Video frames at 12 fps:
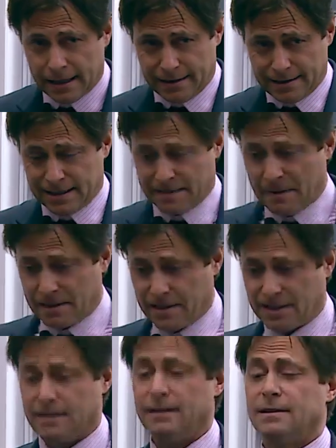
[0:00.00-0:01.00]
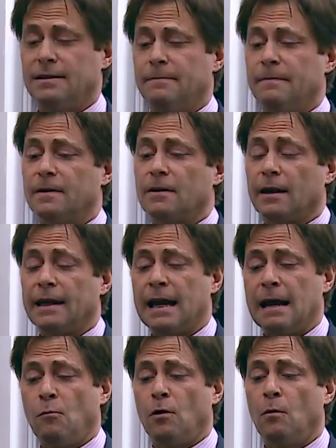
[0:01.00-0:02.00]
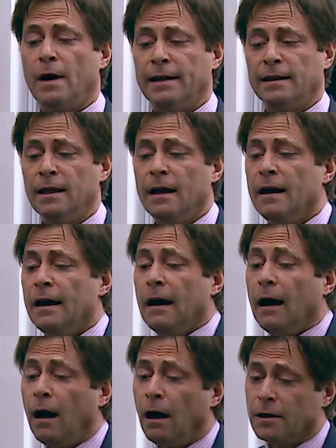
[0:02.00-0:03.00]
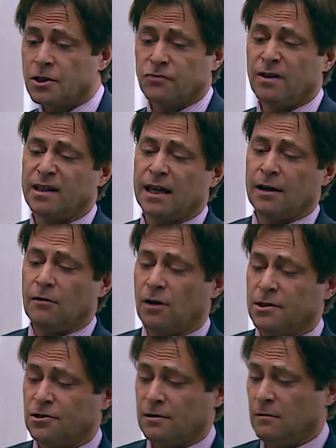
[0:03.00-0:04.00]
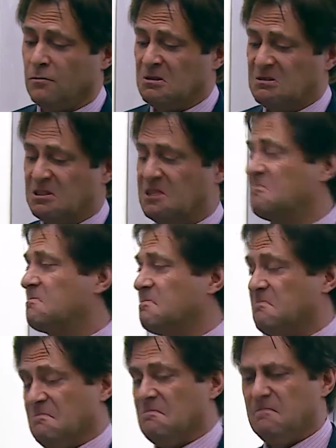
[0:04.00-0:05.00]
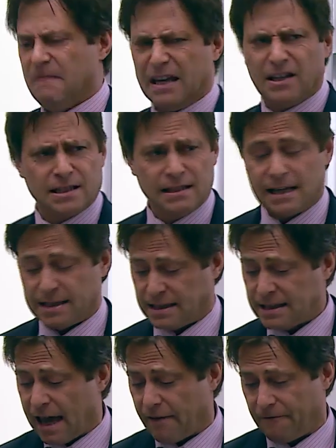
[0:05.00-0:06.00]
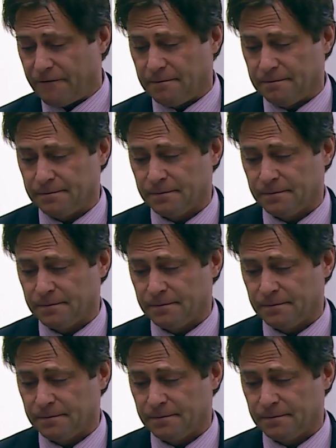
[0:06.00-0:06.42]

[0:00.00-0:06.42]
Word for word: This is a message that needs to get out more widely. Uh, shrinking our arsenal will just make us less safe.